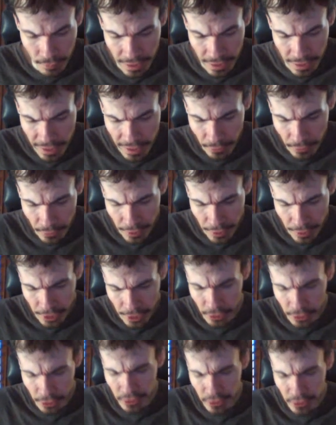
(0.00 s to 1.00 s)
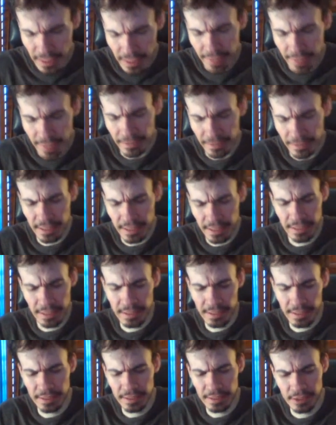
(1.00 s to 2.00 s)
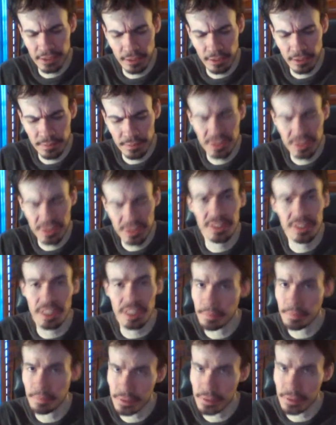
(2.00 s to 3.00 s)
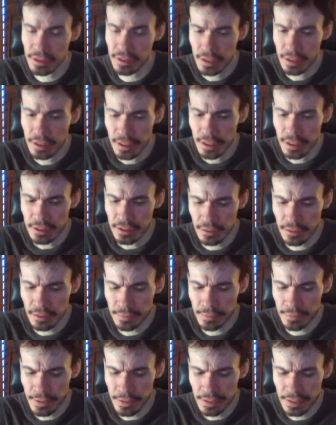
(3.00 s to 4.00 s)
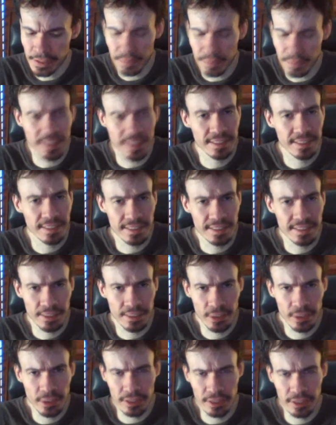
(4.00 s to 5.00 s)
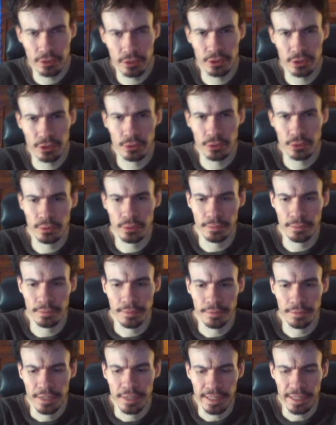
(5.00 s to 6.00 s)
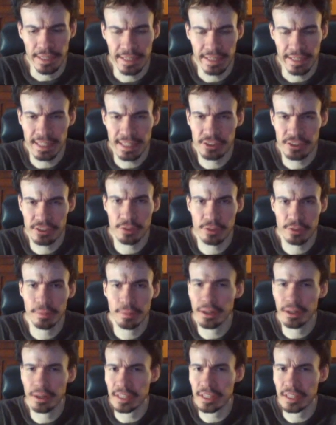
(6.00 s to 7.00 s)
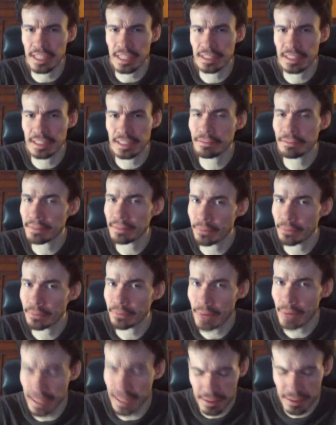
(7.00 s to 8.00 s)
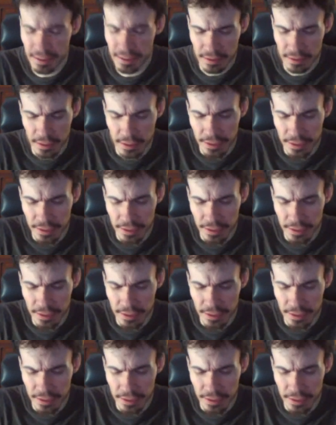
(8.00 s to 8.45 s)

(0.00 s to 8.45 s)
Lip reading: Now, you also have some steams, some substances that you can use to enhance your body in different ways.